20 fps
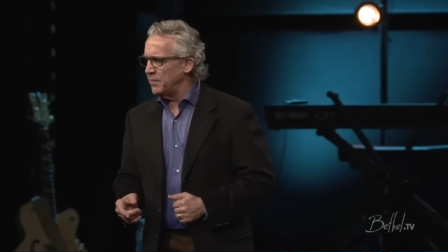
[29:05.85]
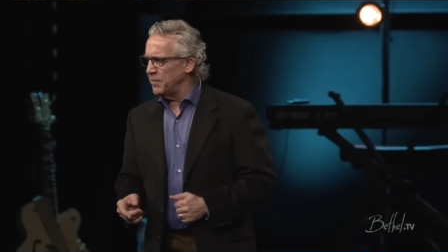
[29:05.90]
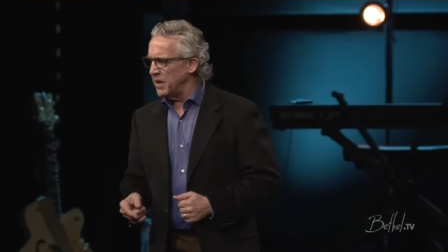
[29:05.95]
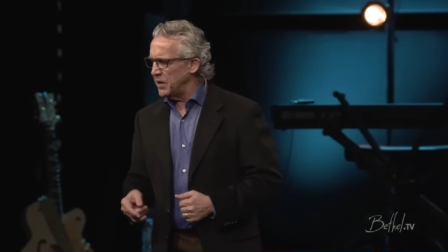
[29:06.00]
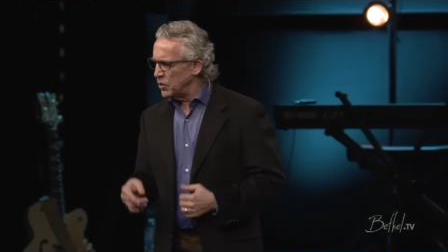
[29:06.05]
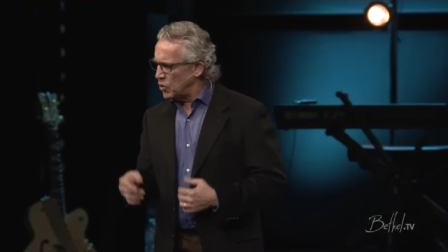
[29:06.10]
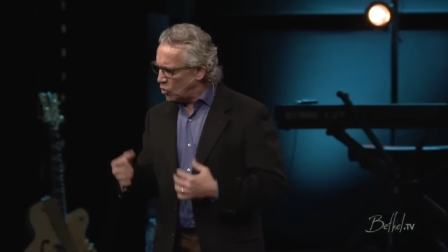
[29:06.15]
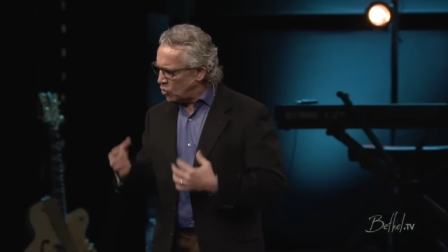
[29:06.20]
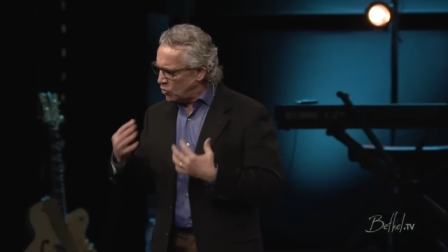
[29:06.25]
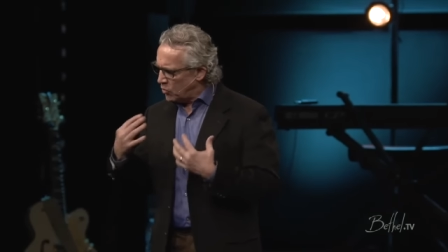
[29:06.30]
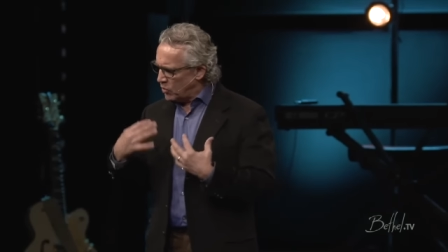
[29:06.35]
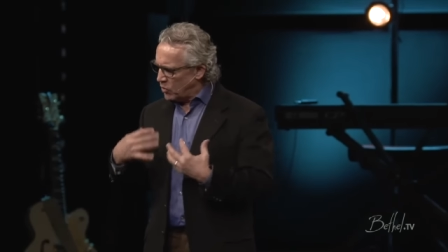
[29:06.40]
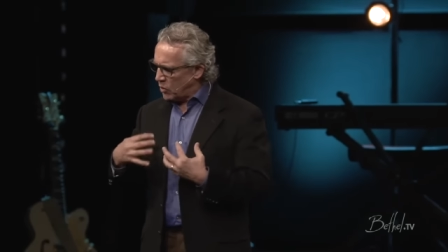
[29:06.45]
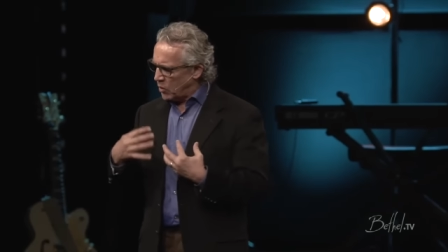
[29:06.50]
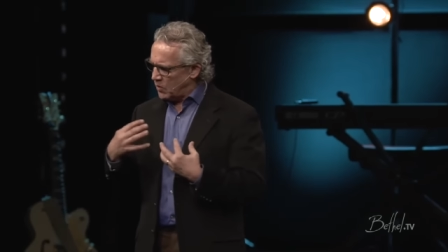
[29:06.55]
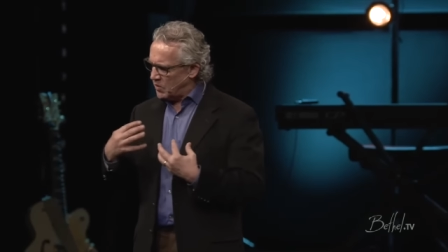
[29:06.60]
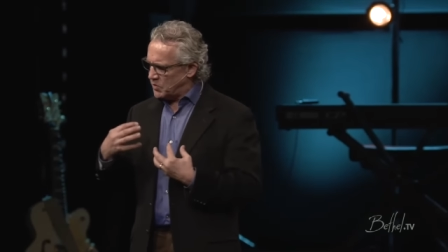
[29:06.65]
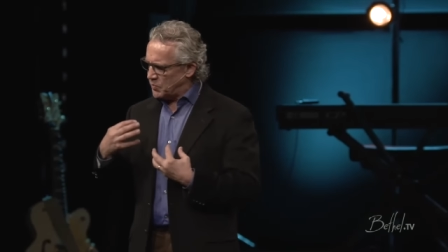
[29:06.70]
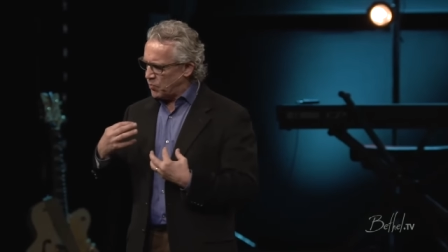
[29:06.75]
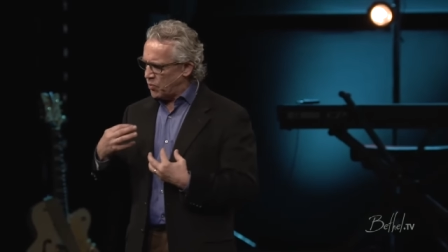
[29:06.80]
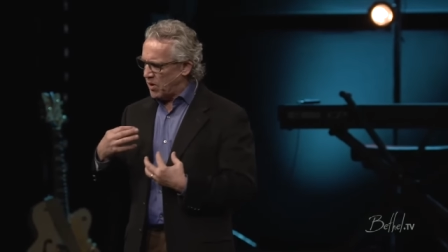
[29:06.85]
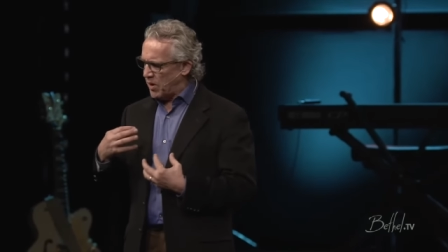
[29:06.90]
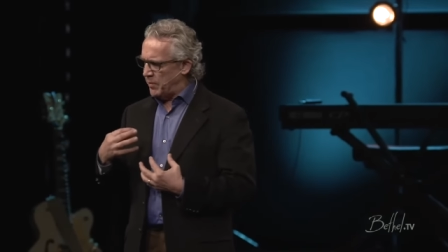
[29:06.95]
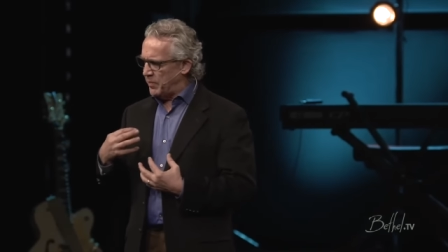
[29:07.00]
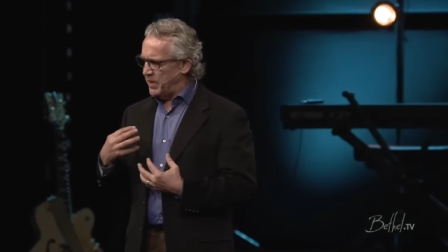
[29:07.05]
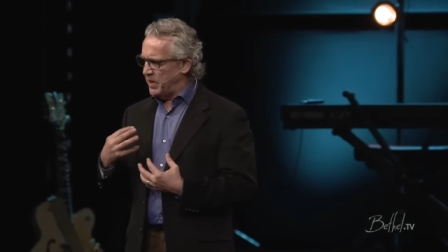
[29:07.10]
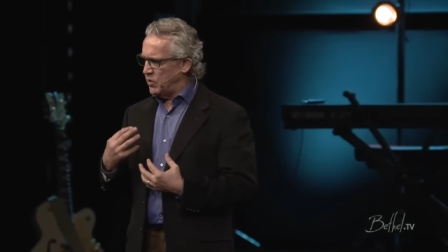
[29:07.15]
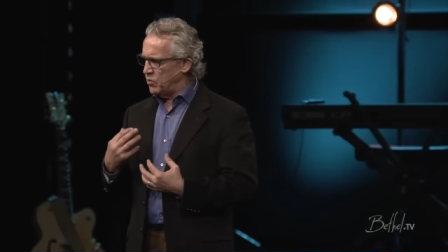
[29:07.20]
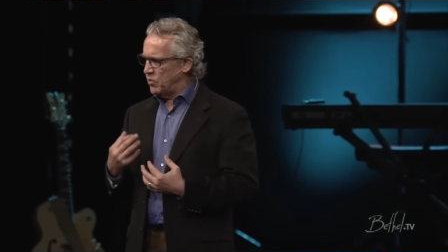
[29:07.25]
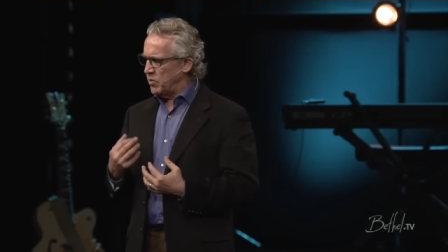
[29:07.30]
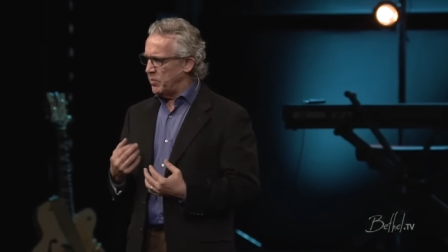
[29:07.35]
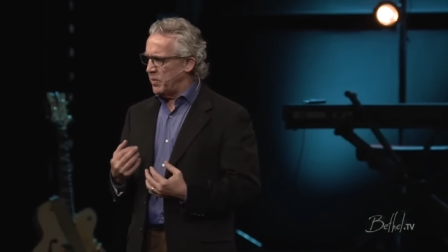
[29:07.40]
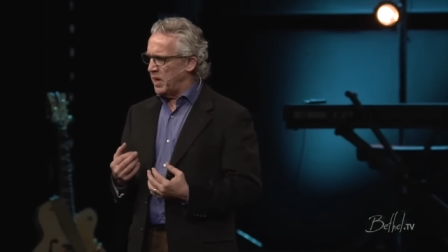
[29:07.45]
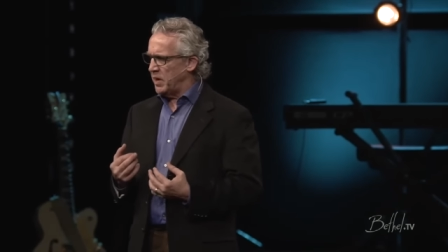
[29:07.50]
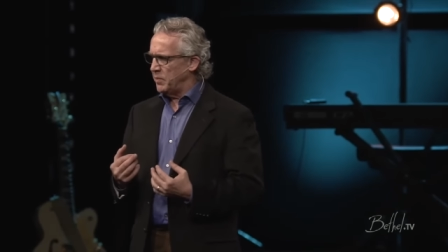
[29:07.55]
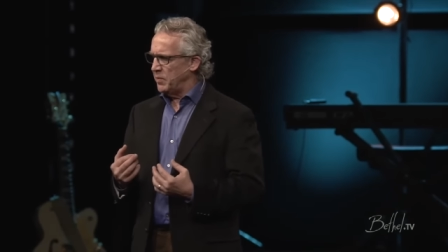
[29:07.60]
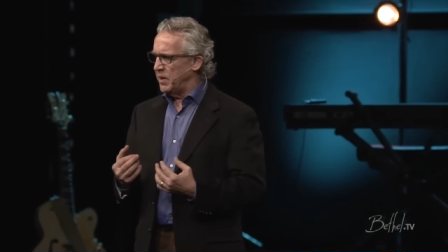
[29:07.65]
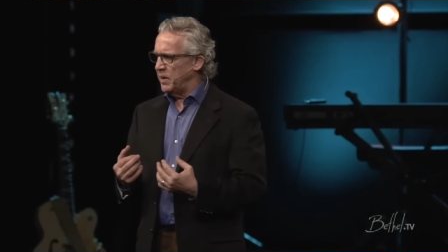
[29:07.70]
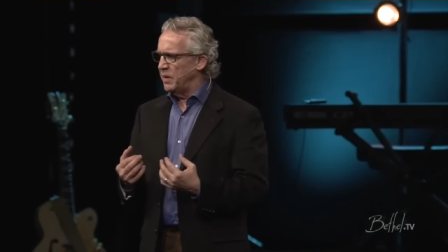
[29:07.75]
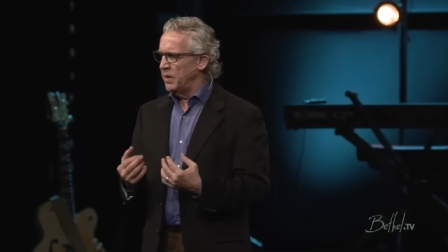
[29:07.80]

and the Lord would always prompt me, he'd remind me,